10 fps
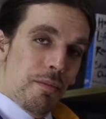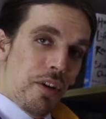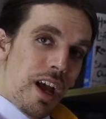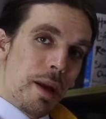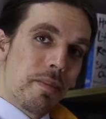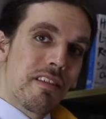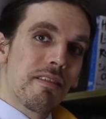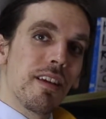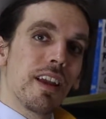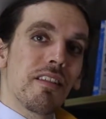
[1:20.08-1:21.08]

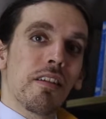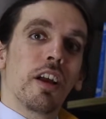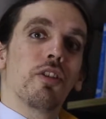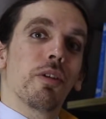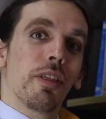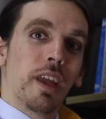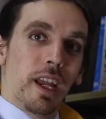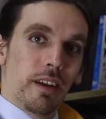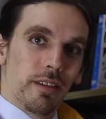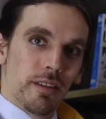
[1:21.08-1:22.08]
perhaps it's not your thing.